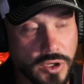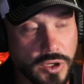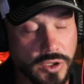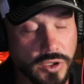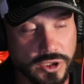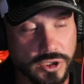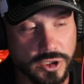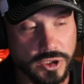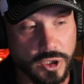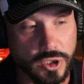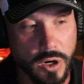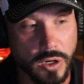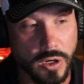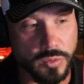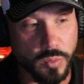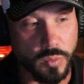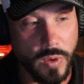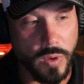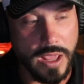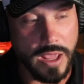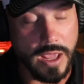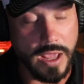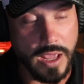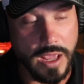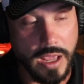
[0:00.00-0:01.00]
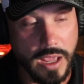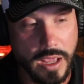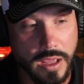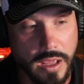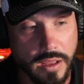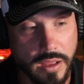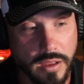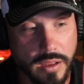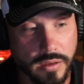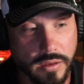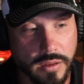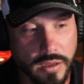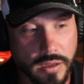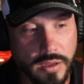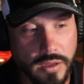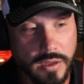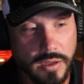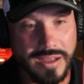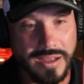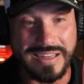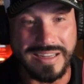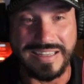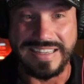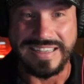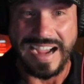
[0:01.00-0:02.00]
you start with
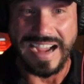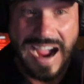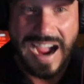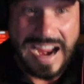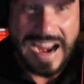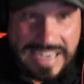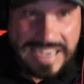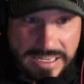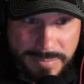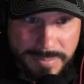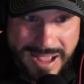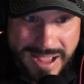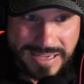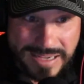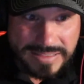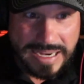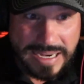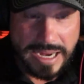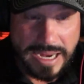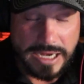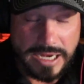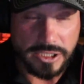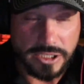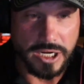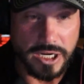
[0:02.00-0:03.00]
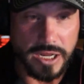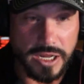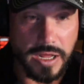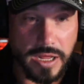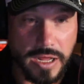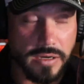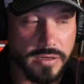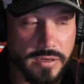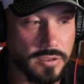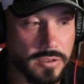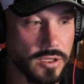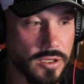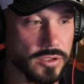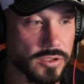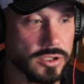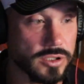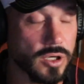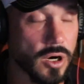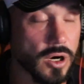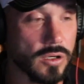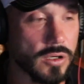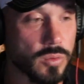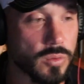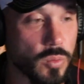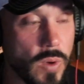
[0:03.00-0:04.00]
guided meditation? Do you
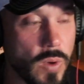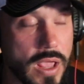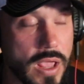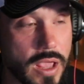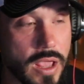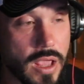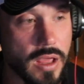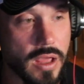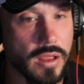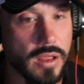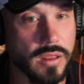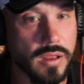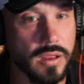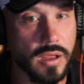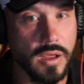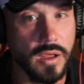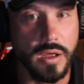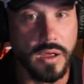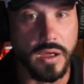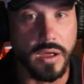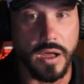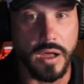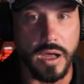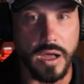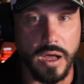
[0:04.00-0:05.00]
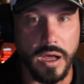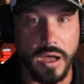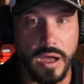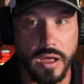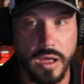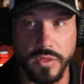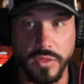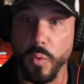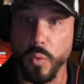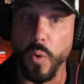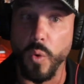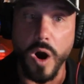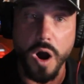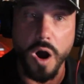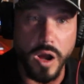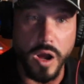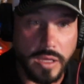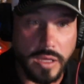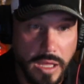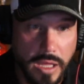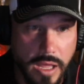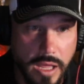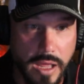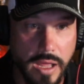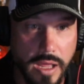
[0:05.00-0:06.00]
start with the
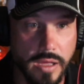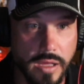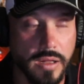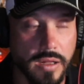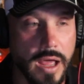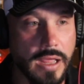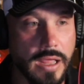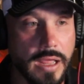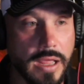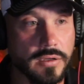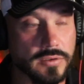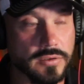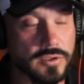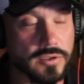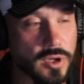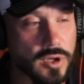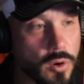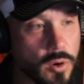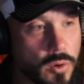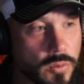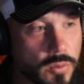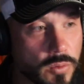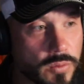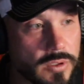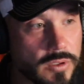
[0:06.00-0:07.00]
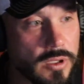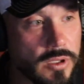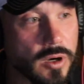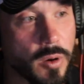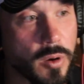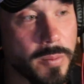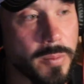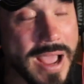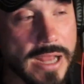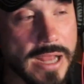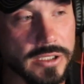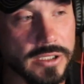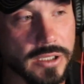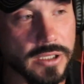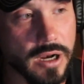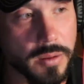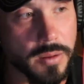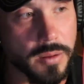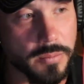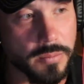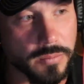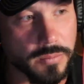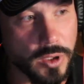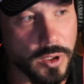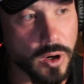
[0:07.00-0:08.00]
walking? Like, so, imagine
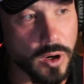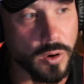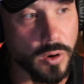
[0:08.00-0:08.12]
I'm,